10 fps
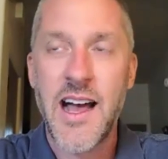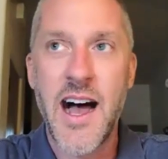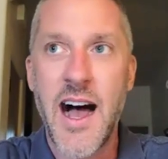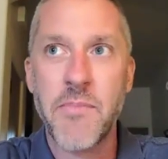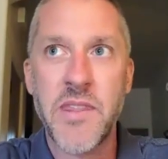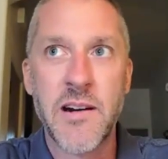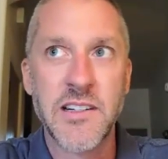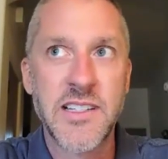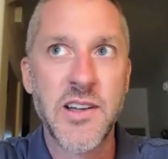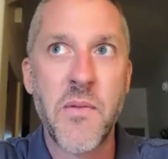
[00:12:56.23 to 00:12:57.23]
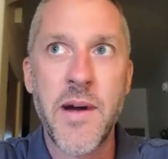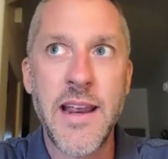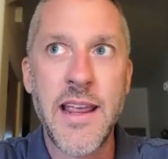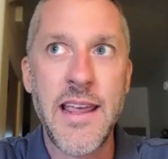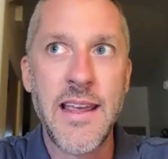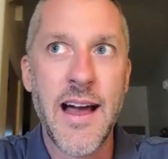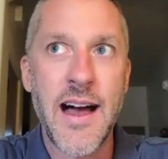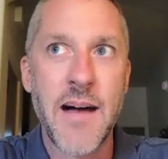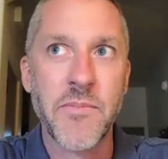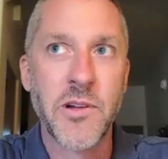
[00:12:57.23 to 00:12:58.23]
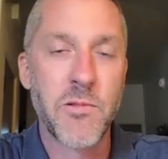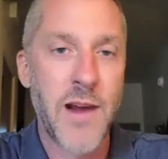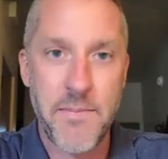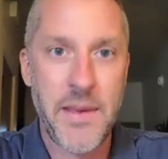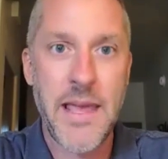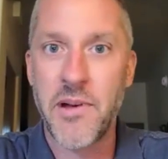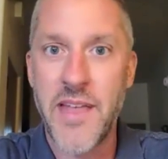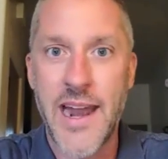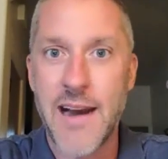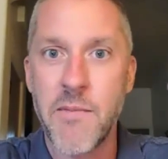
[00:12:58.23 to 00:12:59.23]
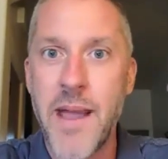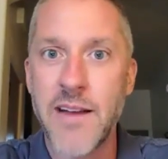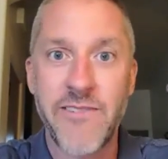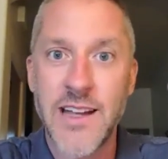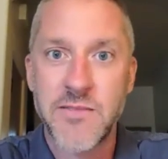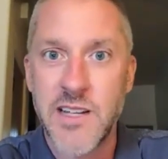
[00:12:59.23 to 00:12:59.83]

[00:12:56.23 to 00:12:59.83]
There are so many great people that I remain friends